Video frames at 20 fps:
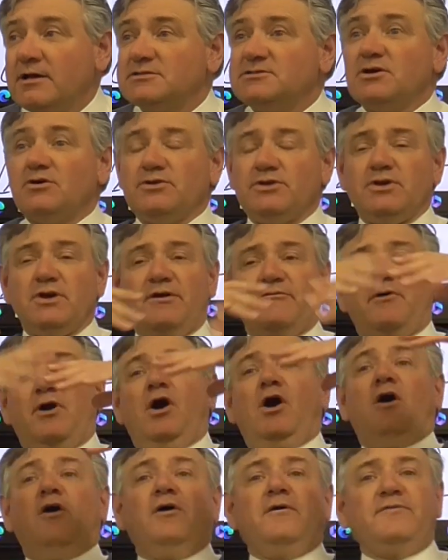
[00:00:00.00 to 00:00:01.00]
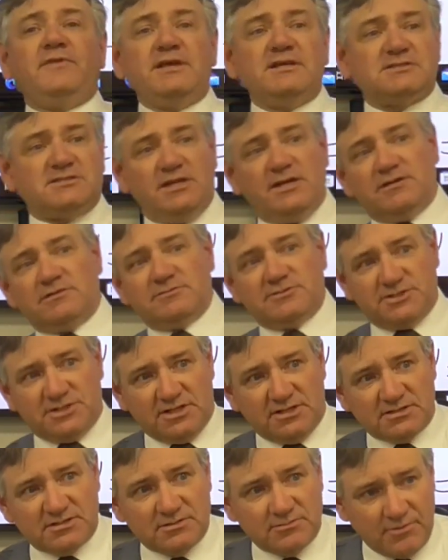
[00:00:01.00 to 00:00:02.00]
So you have all these
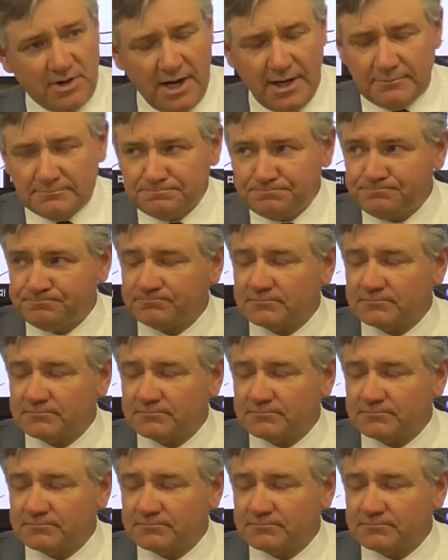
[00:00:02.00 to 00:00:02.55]
energies, right?